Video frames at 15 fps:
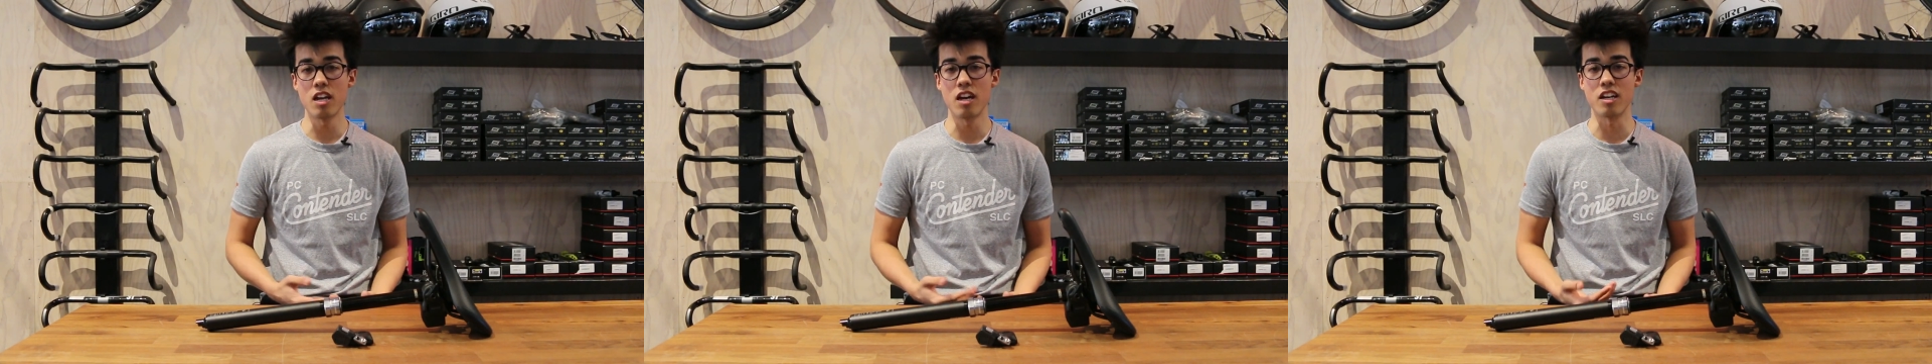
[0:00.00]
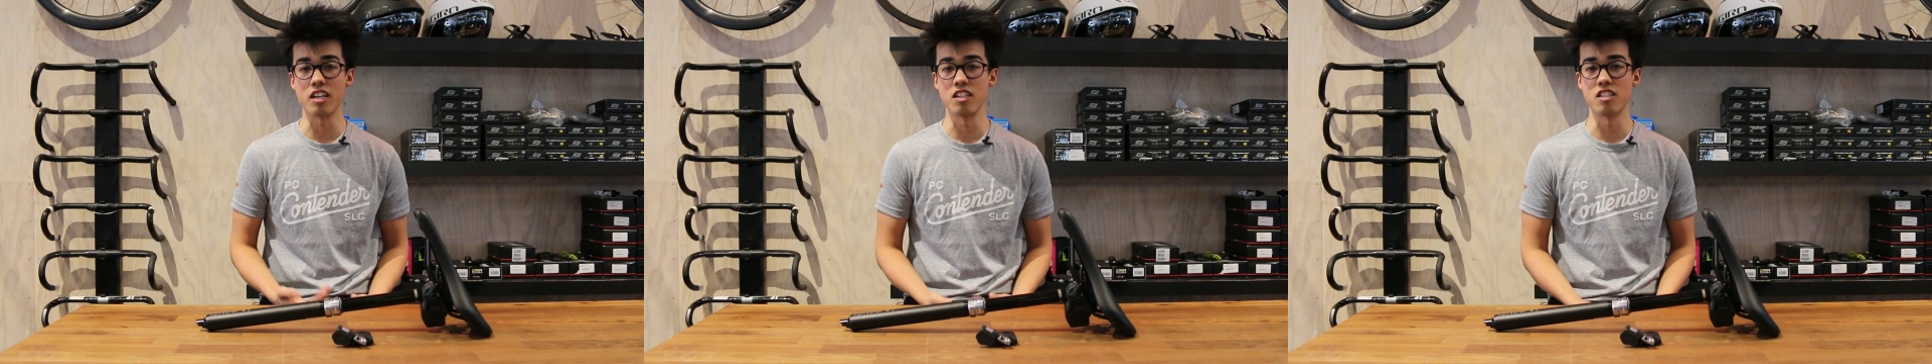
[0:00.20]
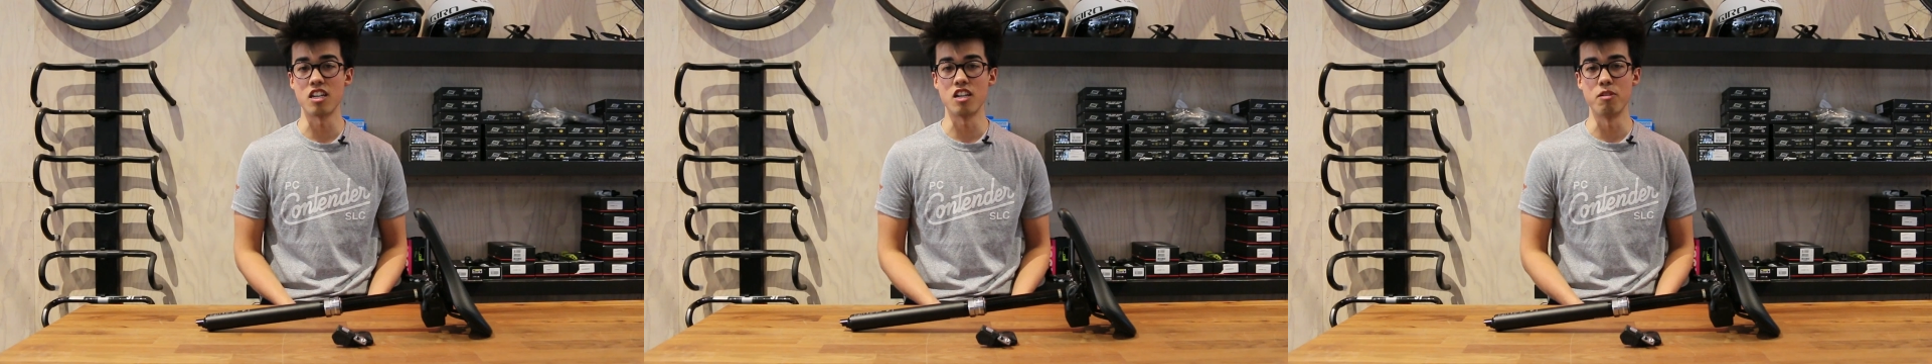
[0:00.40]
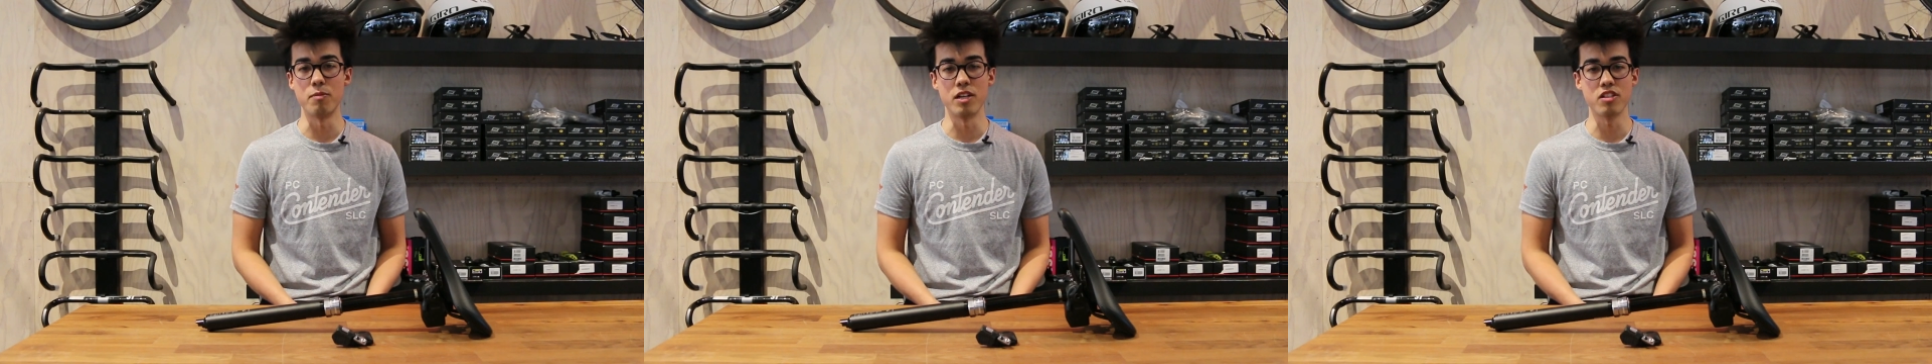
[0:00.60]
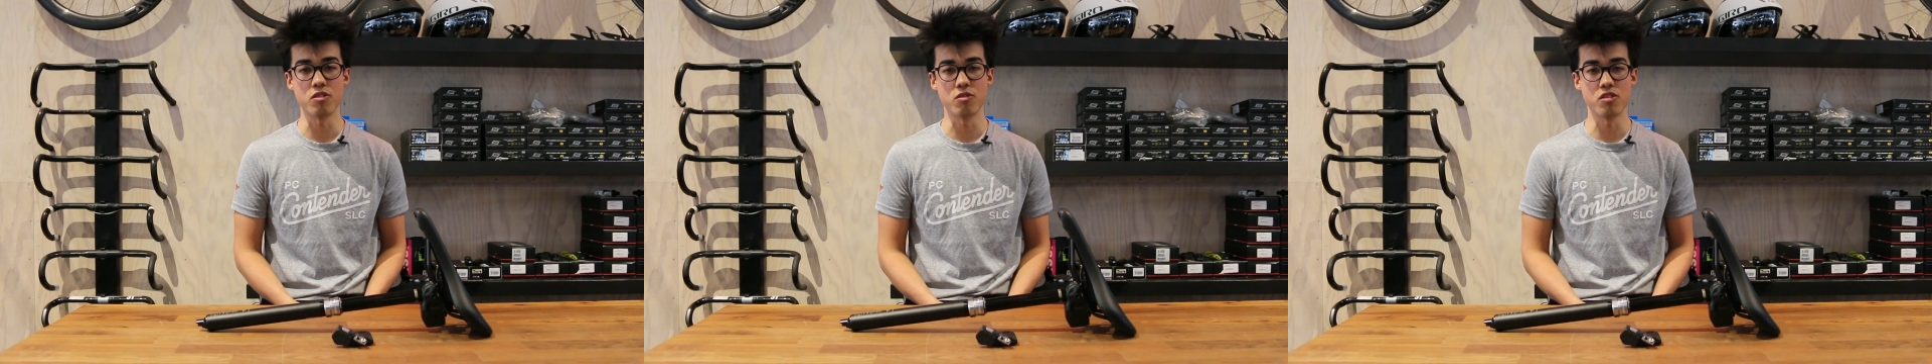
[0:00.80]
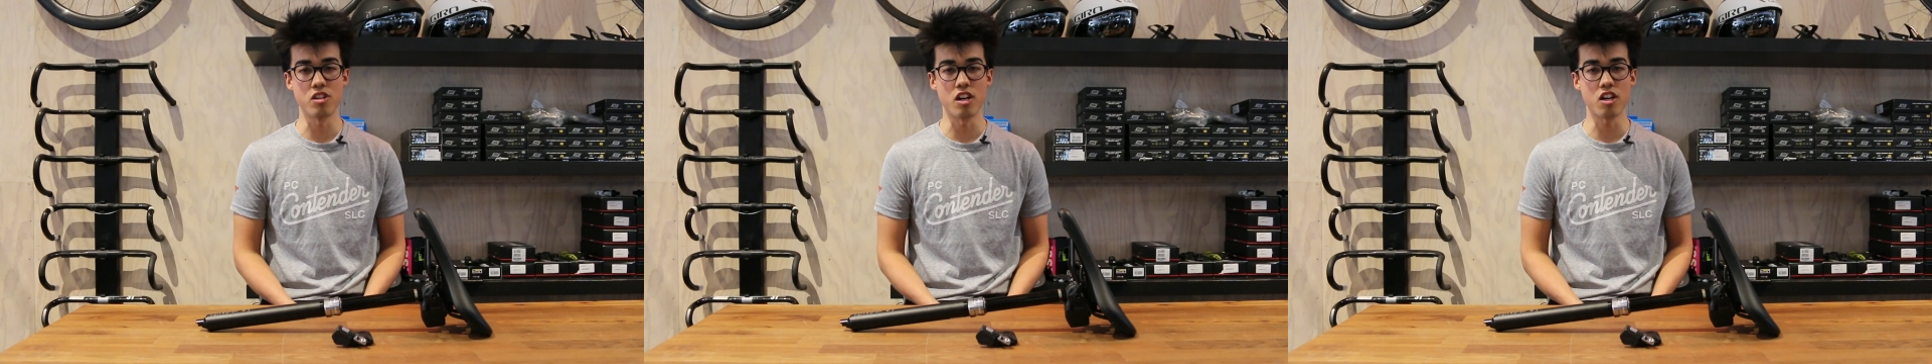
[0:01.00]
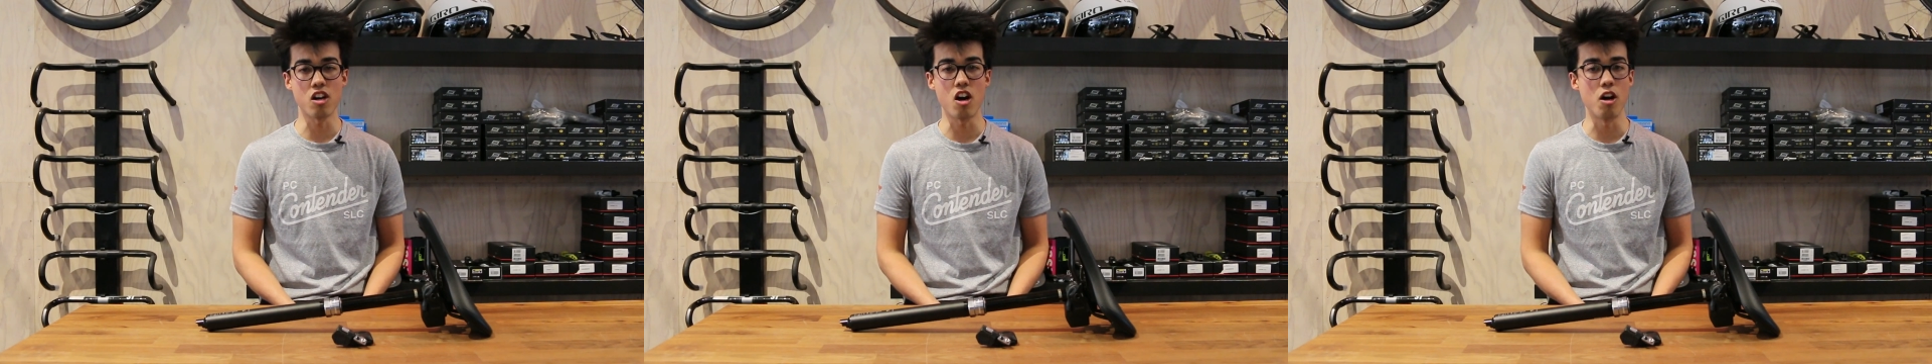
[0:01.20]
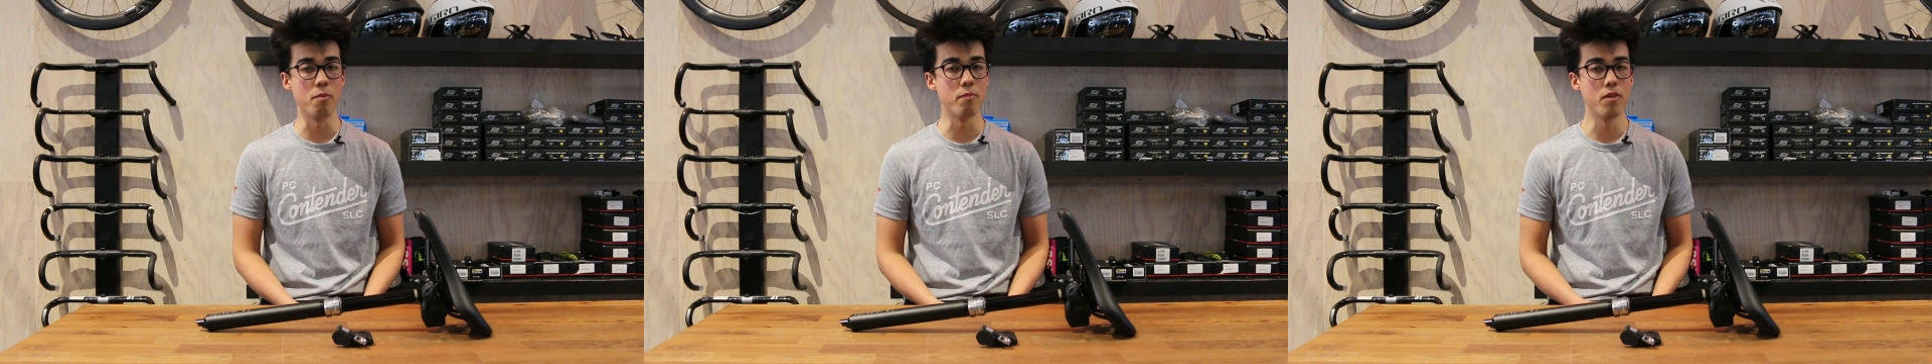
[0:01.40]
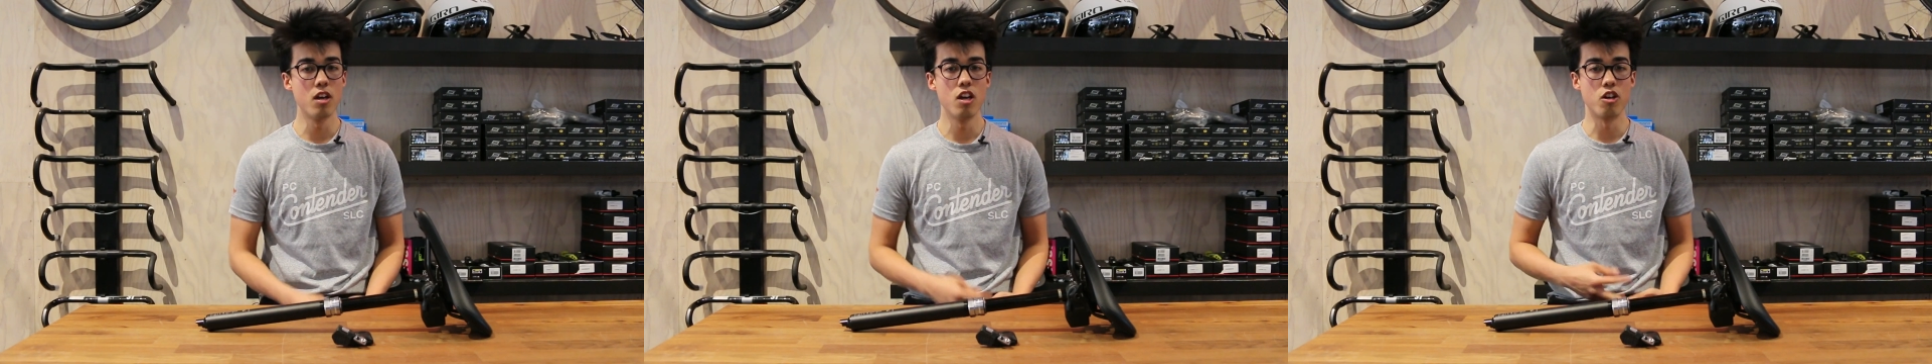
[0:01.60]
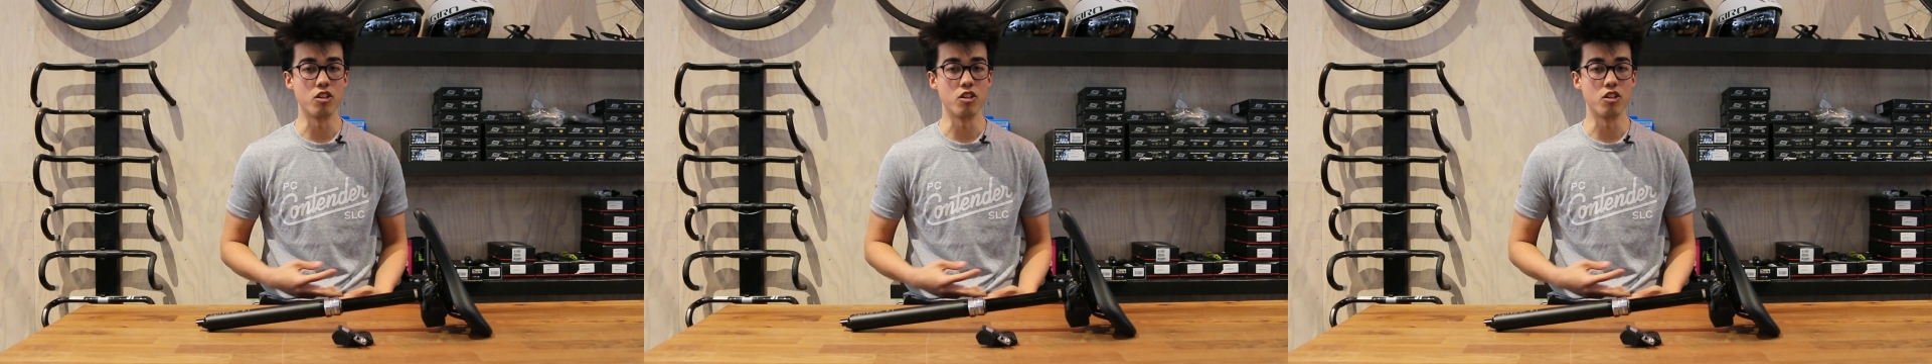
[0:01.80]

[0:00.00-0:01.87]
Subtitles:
at contenderbicycles.com